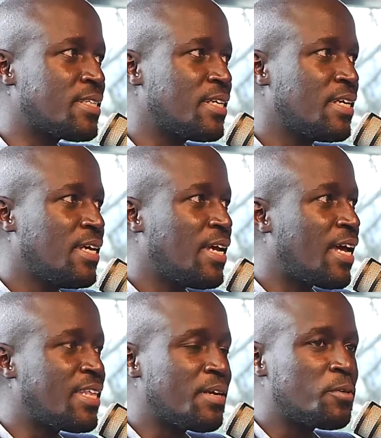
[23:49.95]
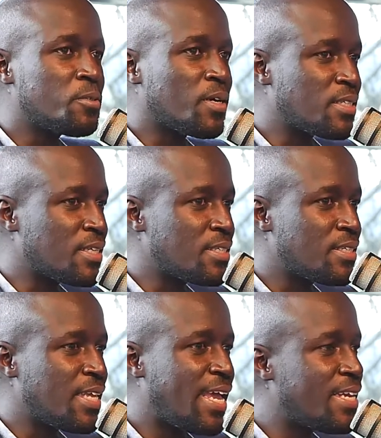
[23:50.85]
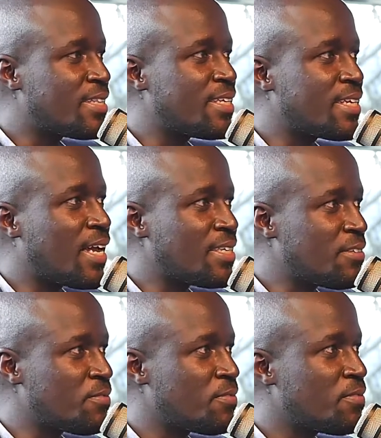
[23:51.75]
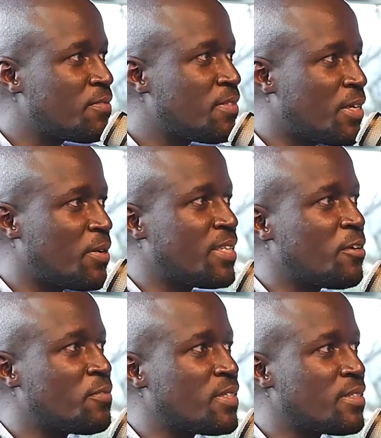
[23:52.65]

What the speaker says: and they're able to access anything as if they are in the office.